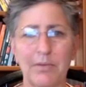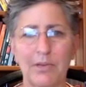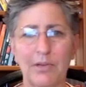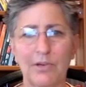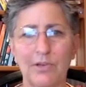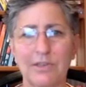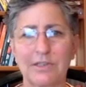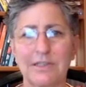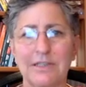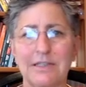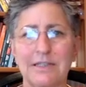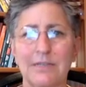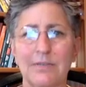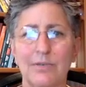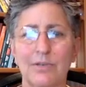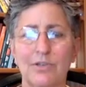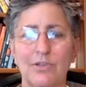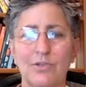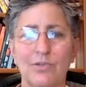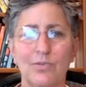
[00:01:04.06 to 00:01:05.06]
curious to see
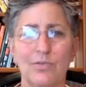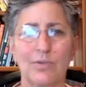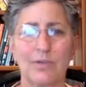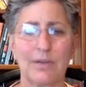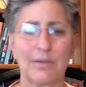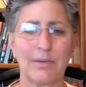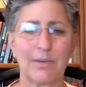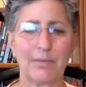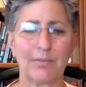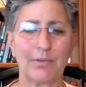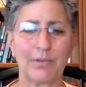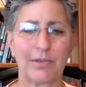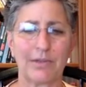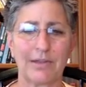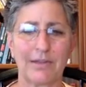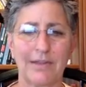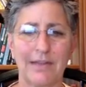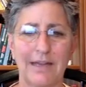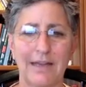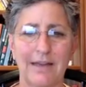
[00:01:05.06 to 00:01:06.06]
what you come up with
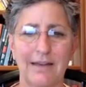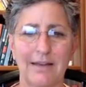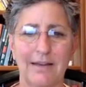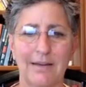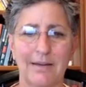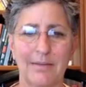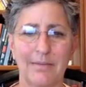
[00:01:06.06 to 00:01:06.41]
on that.